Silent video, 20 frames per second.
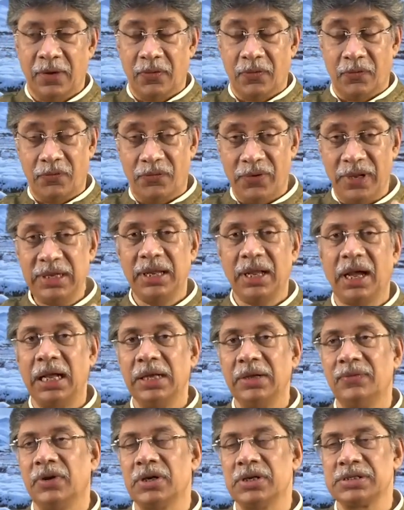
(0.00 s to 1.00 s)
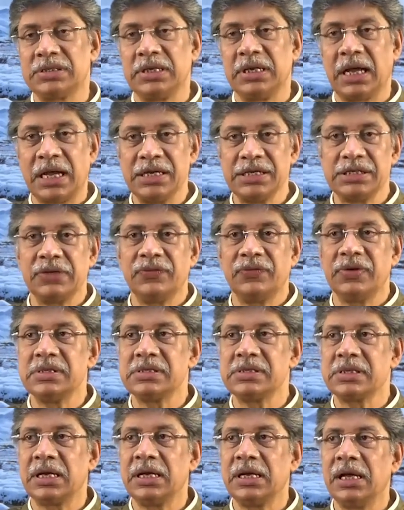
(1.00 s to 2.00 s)
Very high velocity icy
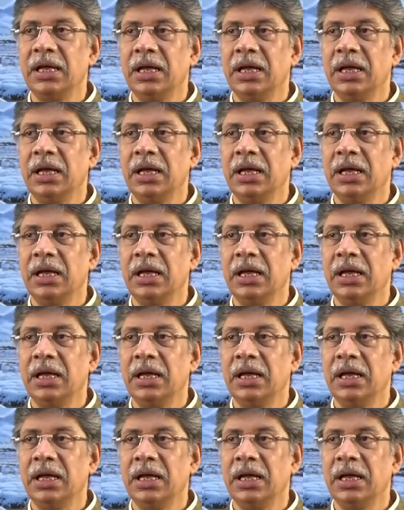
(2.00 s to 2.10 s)
winds.